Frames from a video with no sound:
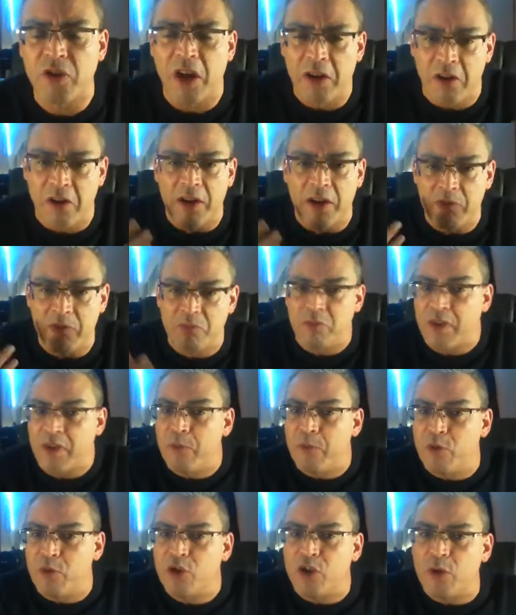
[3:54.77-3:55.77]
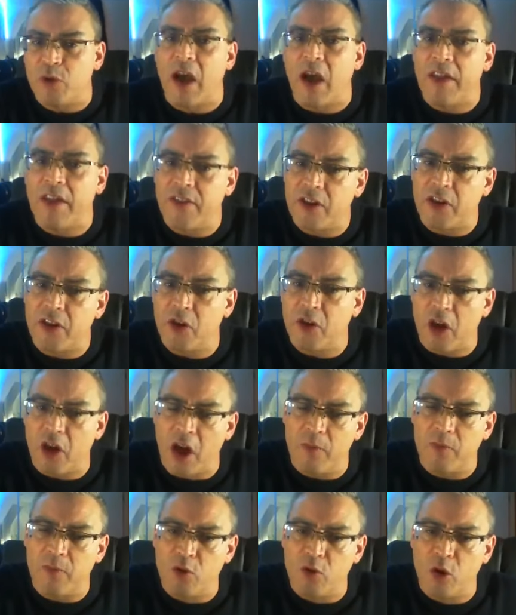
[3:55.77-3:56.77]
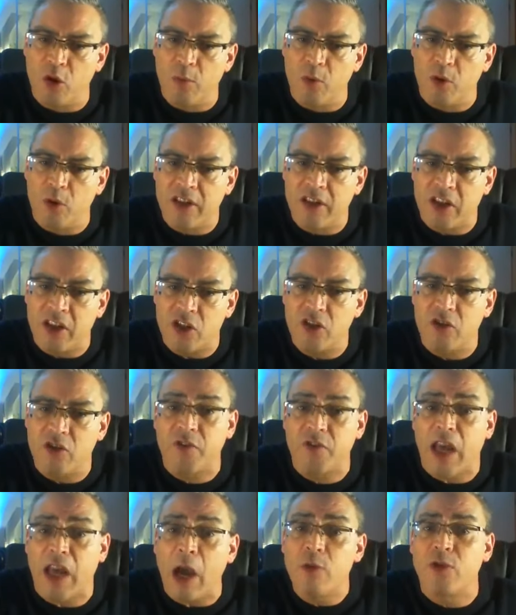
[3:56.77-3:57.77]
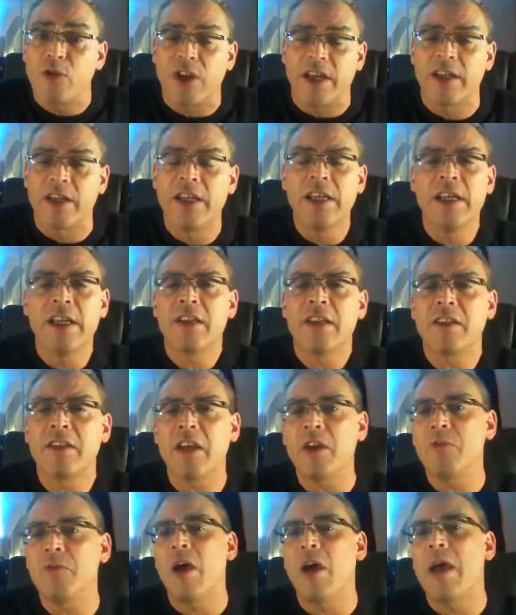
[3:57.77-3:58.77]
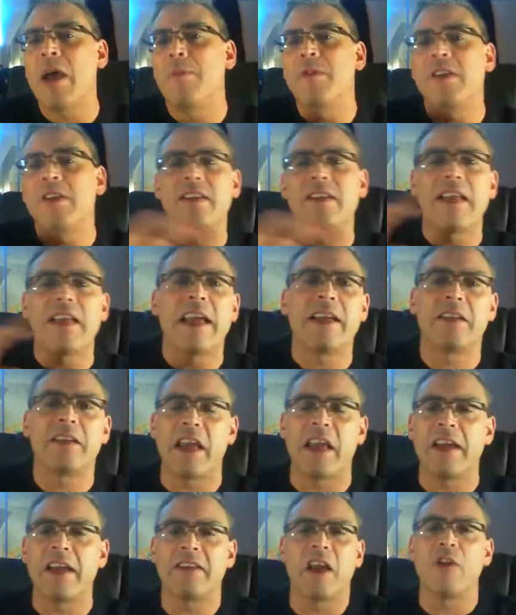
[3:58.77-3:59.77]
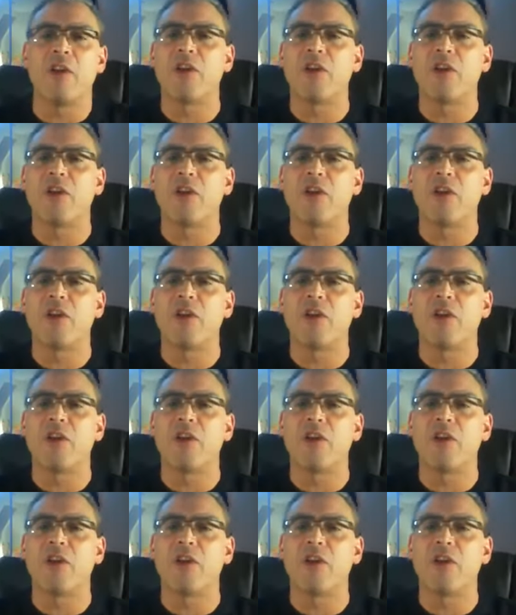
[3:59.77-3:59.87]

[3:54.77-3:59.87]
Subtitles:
like they would do under the normal conditions of coaching. So what happens is they don't